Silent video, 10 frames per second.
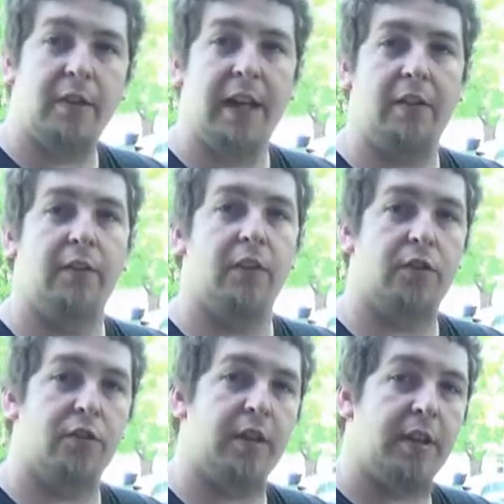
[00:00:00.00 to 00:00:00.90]
we have a little
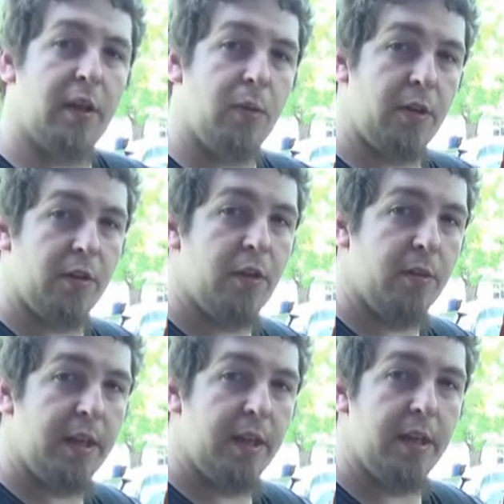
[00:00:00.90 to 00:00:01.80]
trick that we are
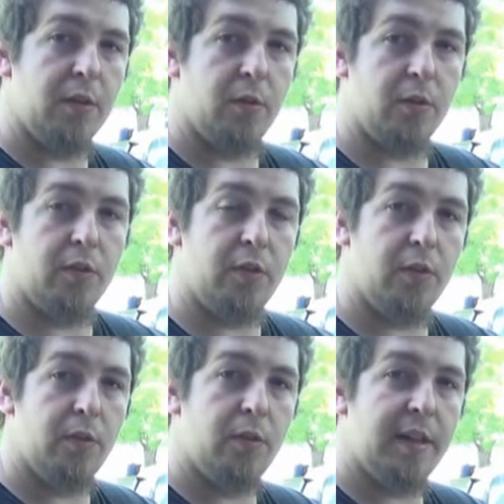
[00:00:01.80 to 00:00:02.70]
doing in order
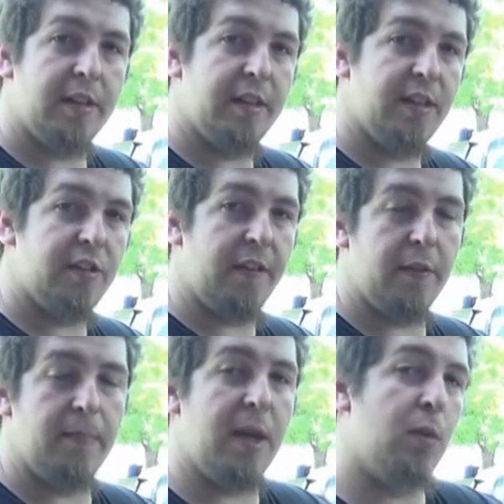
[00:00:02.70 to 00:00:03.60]
to get the tension off
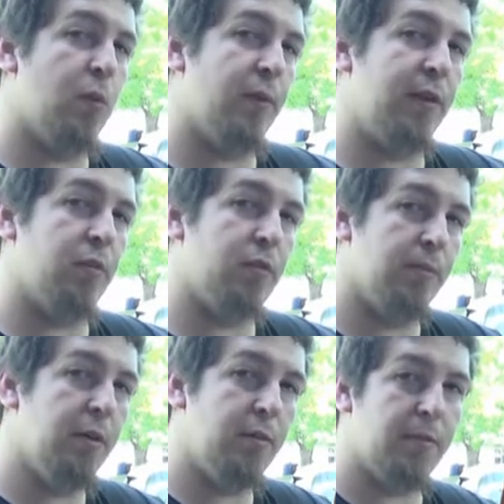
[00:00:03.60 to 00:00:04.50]
the belt, where we can
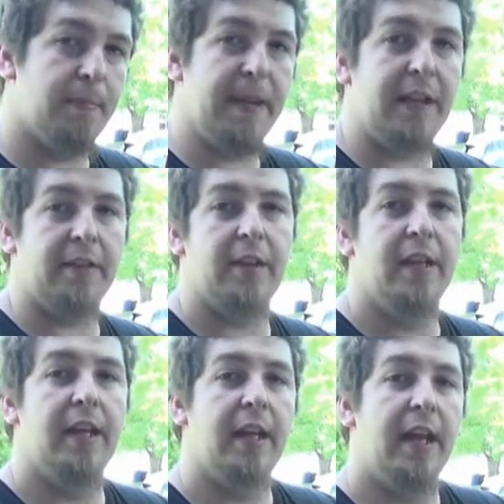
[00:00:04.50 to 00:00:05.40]
remove the belt
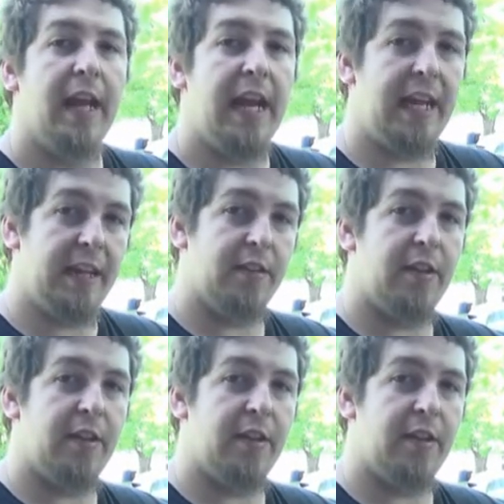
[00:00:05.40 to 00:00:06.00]
and get to